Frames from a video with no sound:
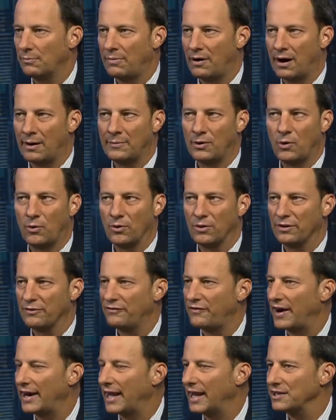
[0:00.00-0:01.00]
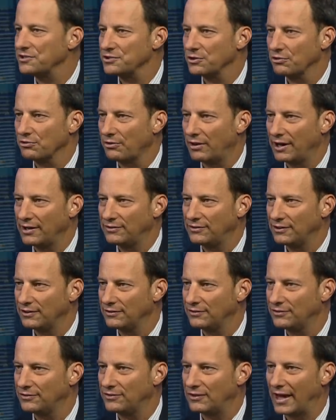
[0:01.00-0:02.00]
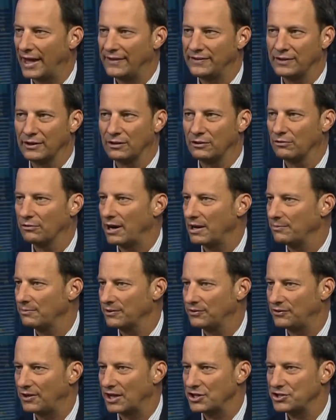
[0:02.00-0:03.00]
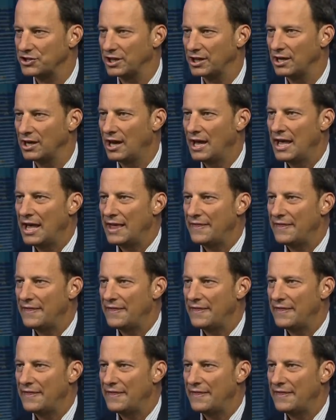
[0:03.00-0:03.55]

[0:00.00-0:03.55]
Obama or the financial crisis and the Great Recession